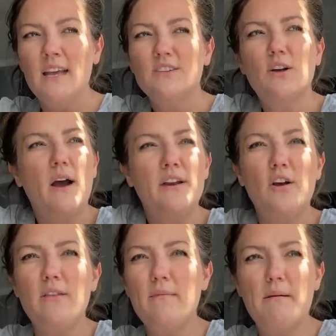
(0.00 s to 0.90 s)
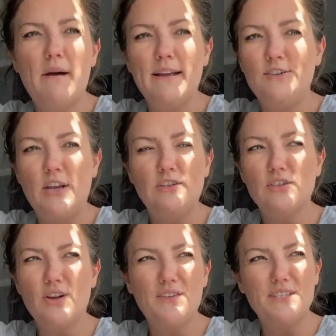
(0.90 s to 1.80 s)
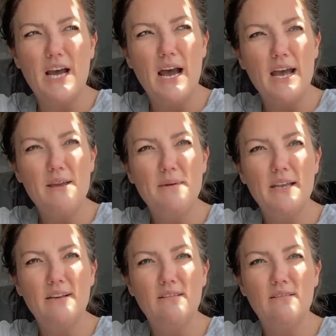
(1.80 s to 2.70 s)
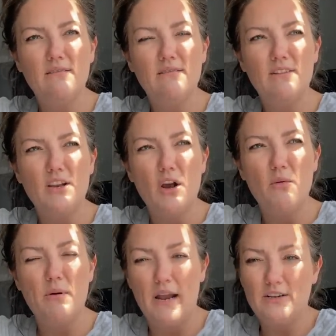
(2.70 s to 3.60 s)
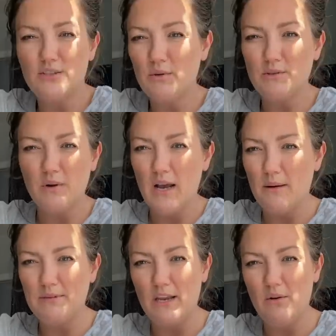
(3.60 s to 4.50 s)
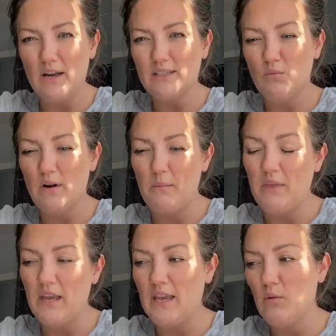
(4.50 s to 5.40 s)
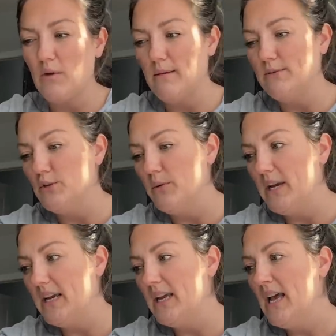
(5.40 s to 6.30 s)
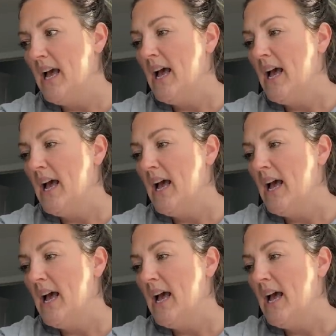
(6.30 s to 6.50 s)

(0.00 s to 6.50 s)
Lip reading: So I know that my mind changes all the time and, you know, but I just always want to update you guys on what I'm thinking and what I'm doing.